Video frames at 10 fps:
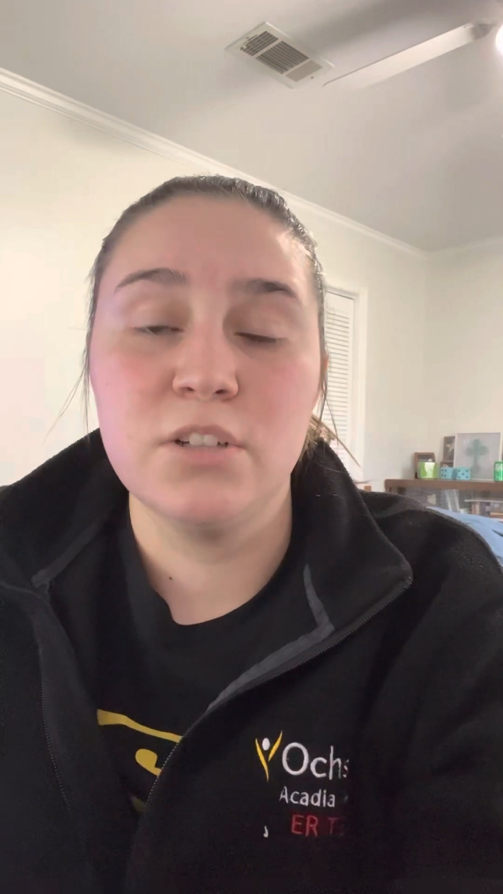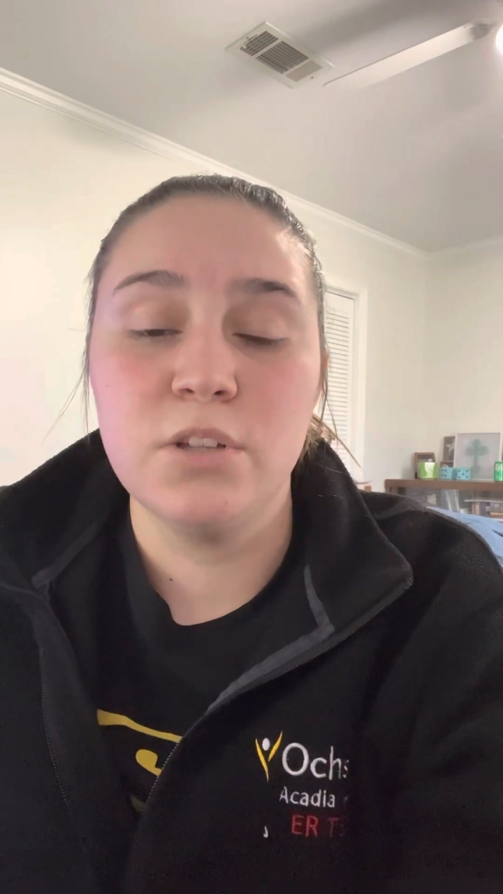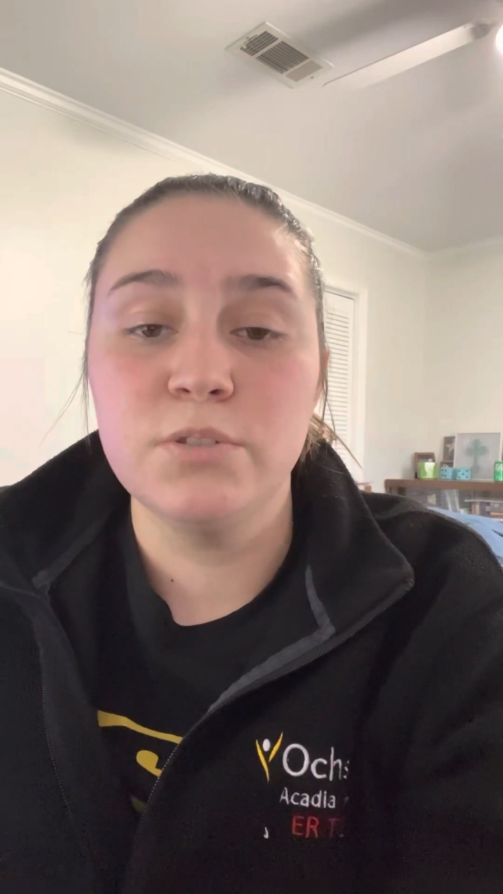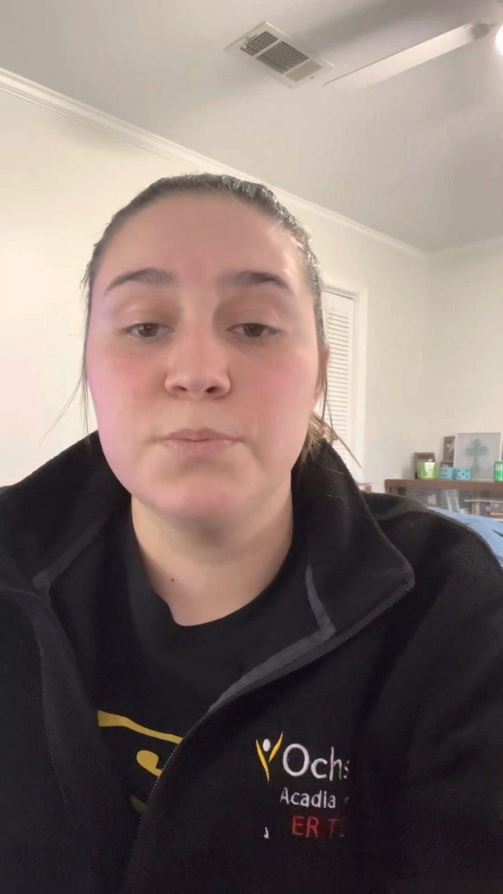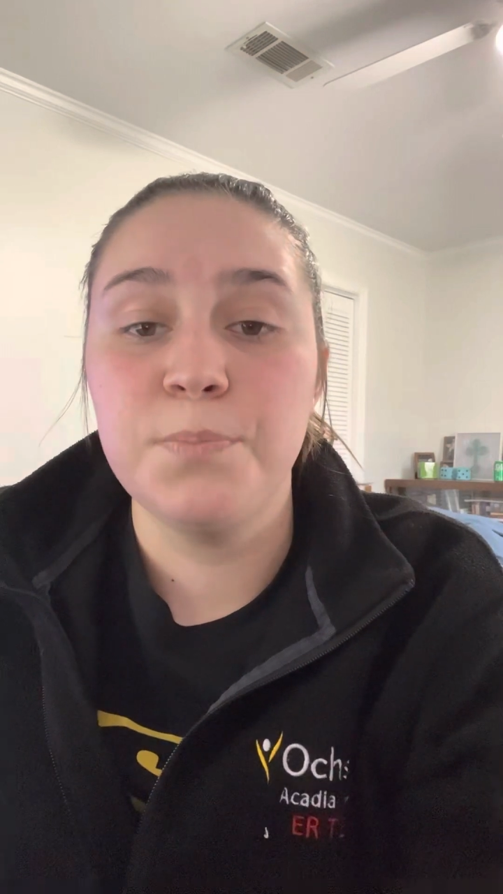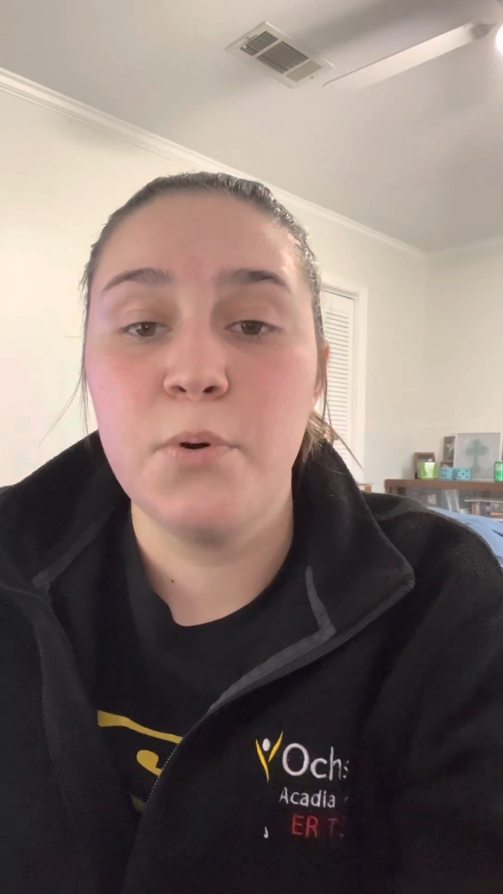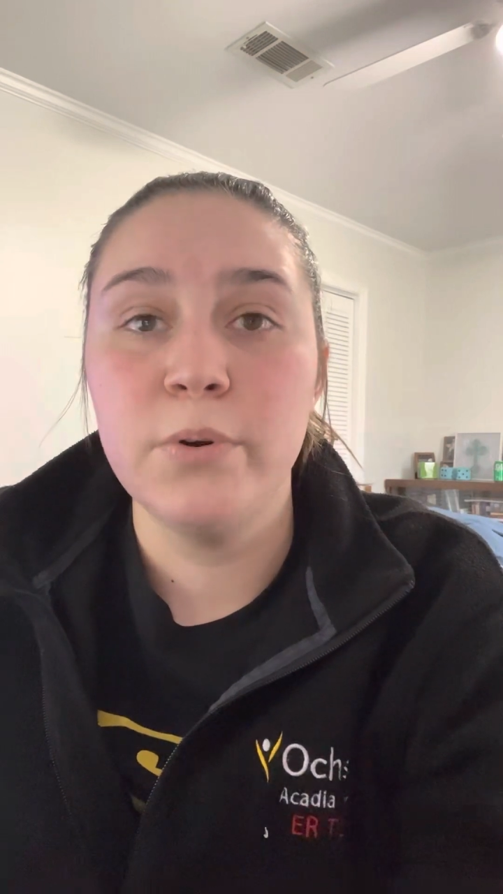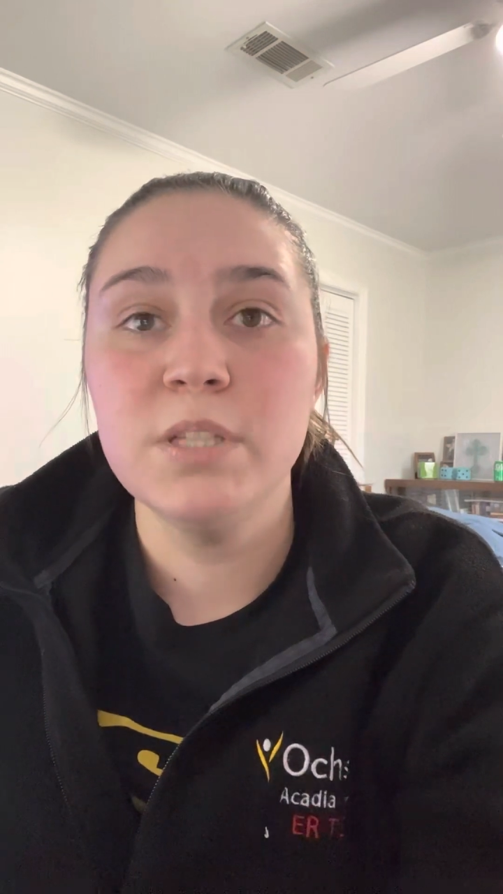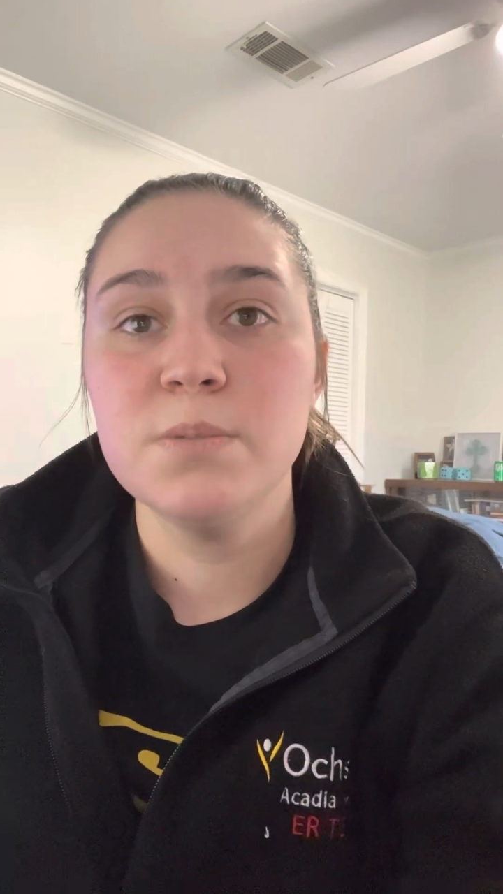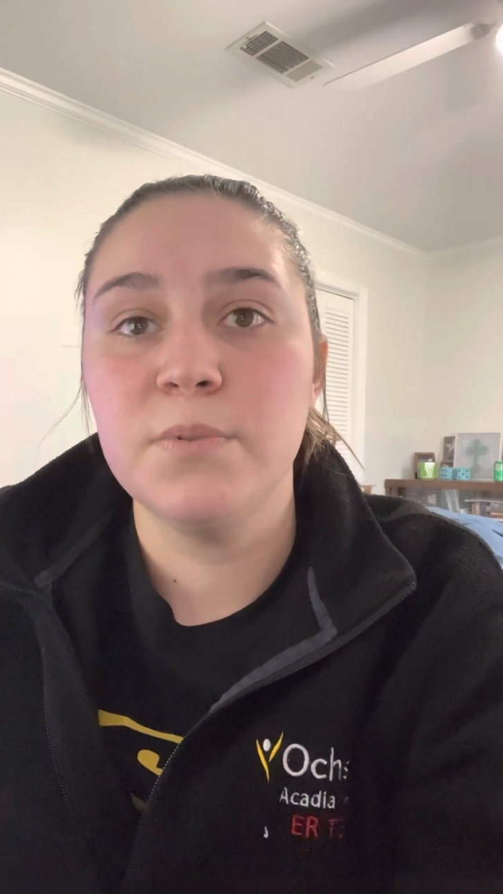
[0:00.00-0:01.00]
lowest
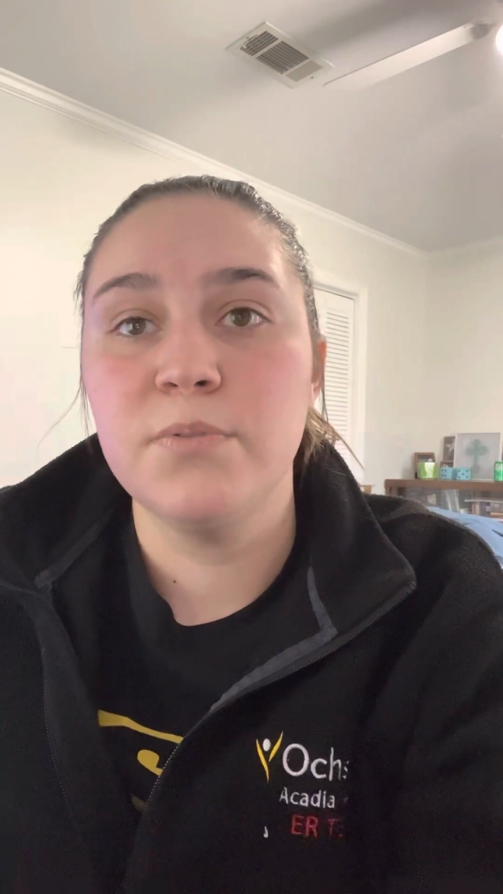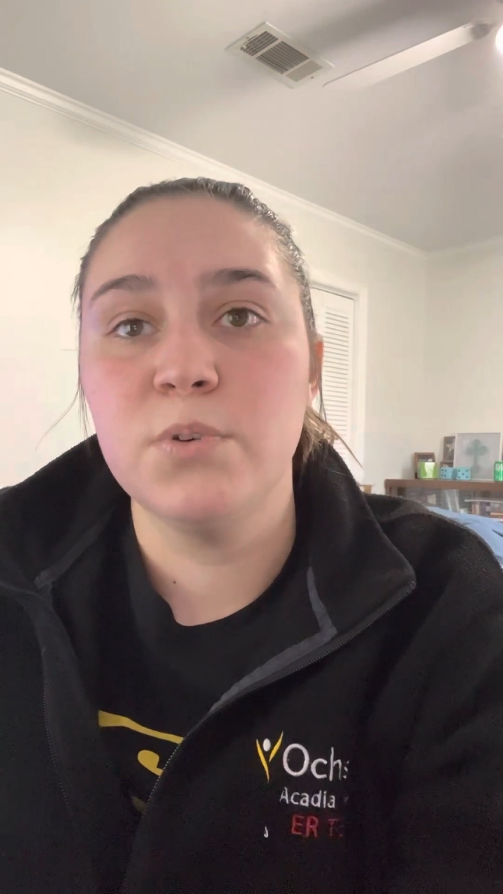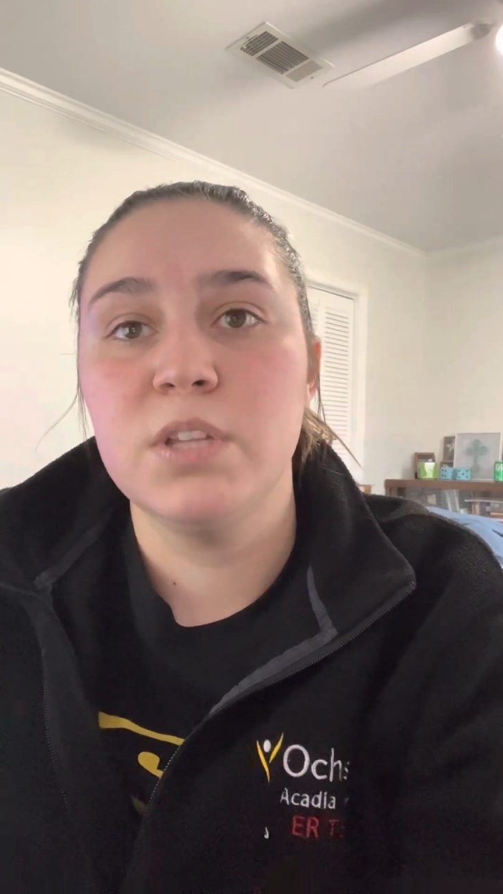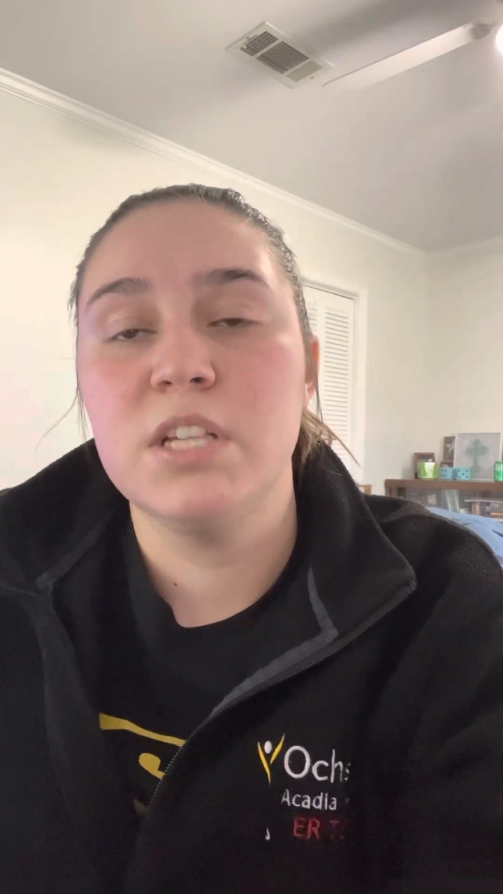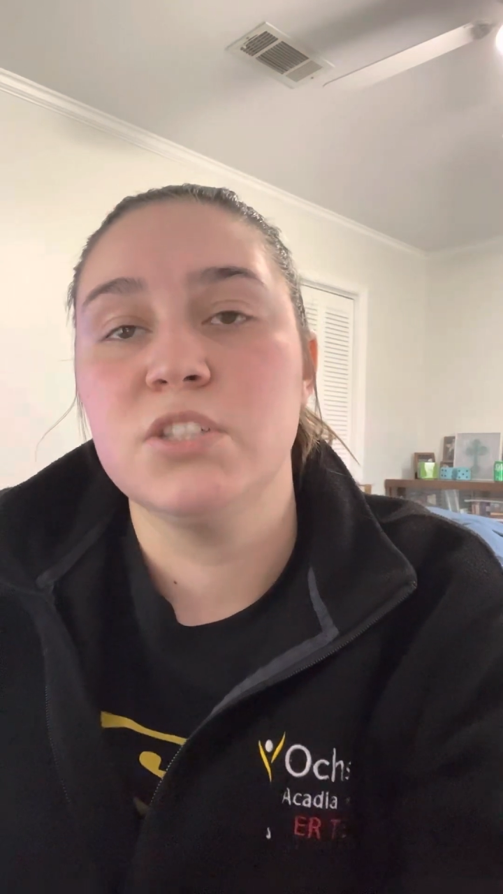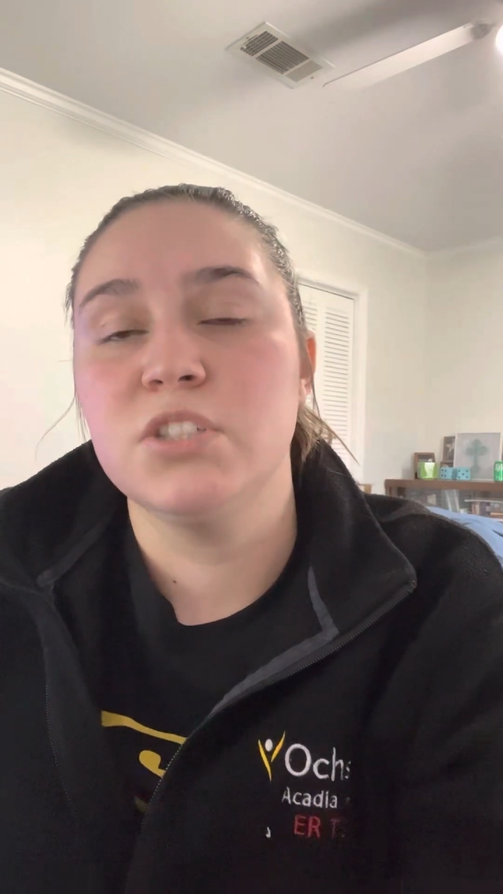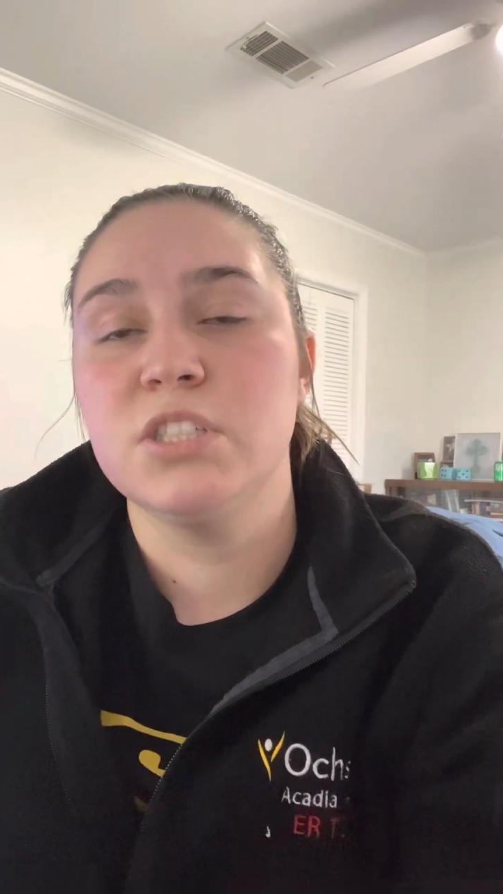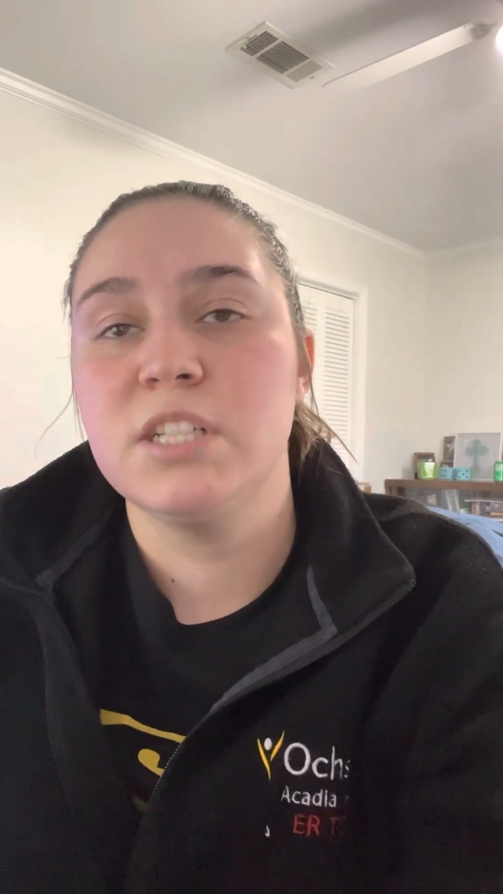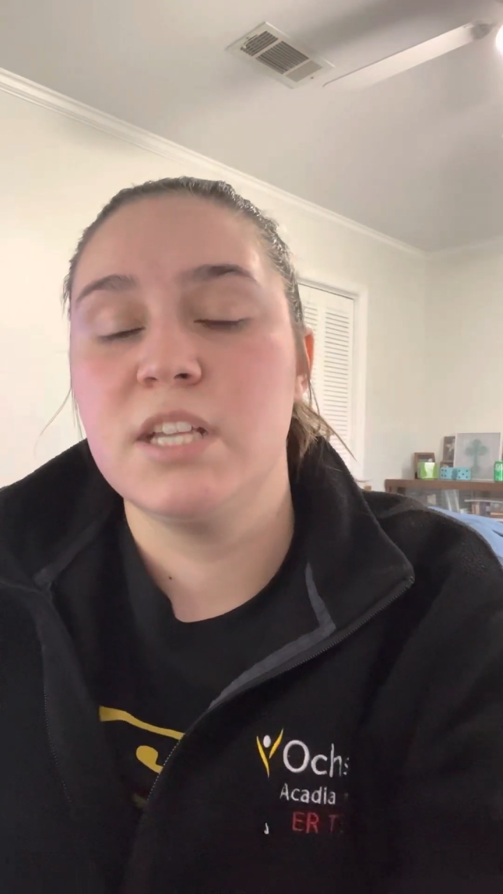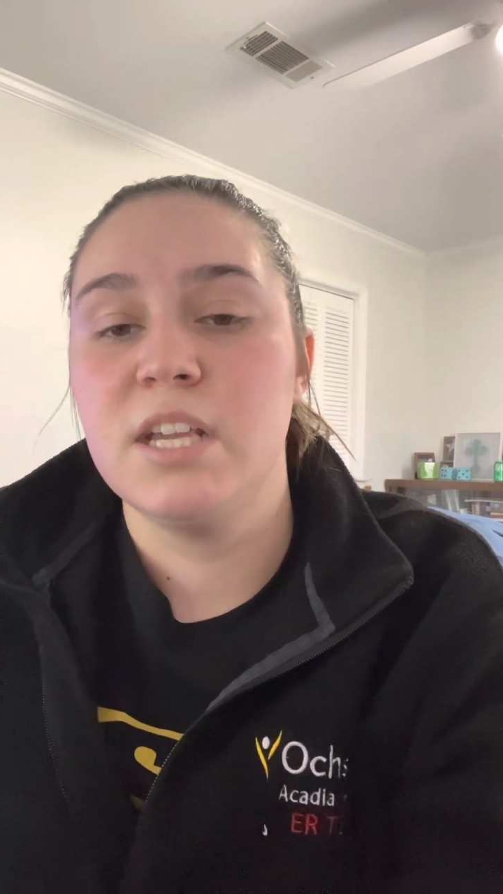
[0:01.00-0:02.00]
points before the
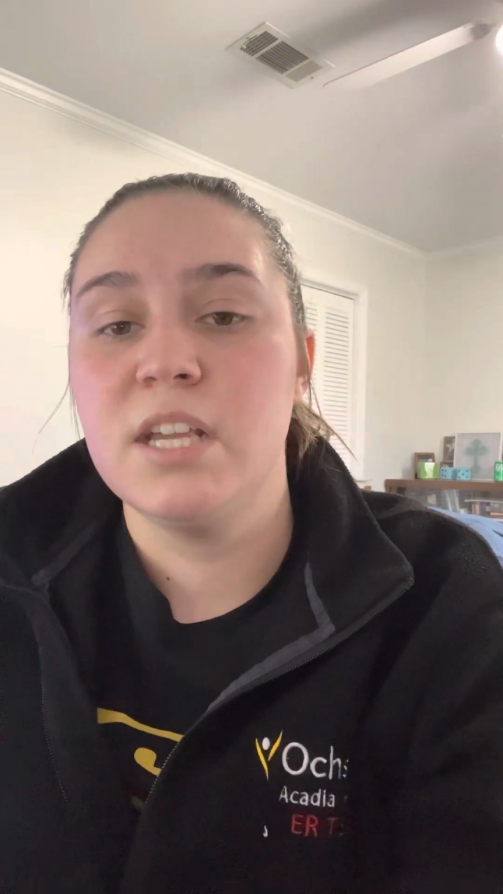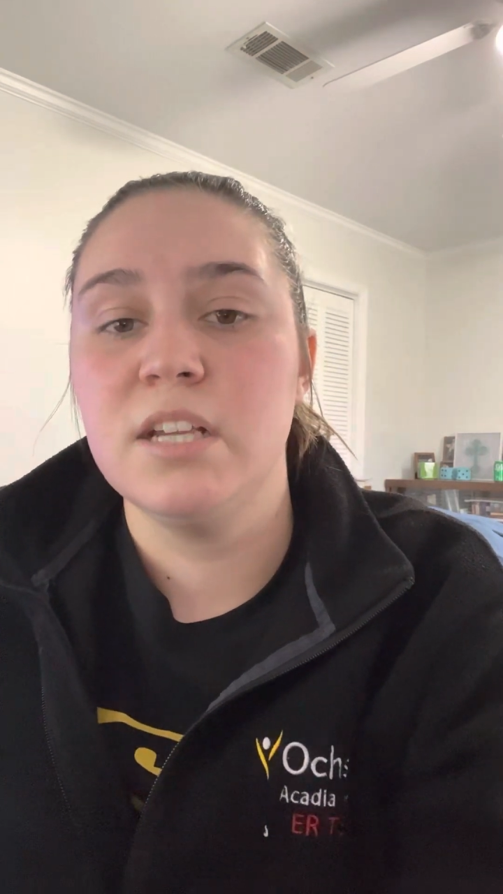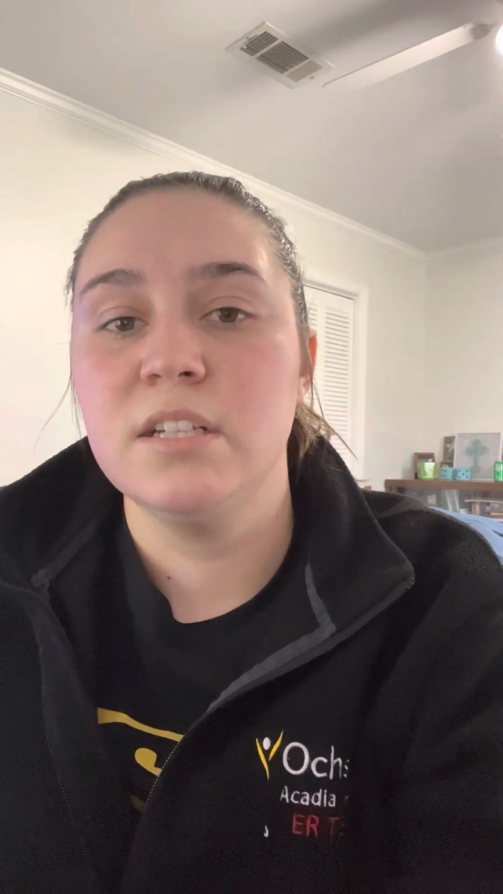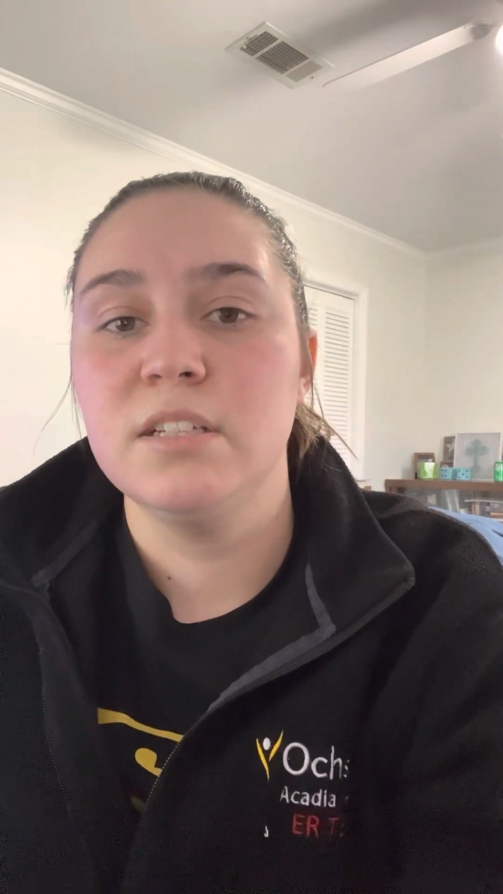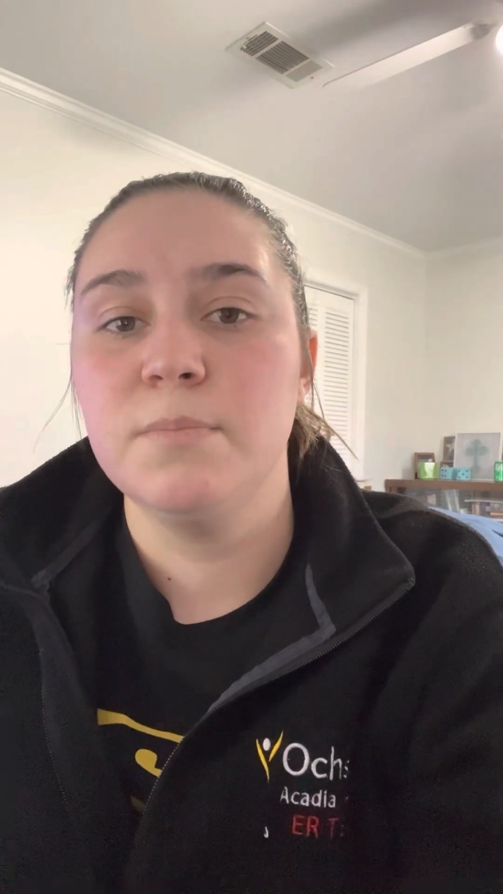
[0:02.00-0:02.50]
uncertainty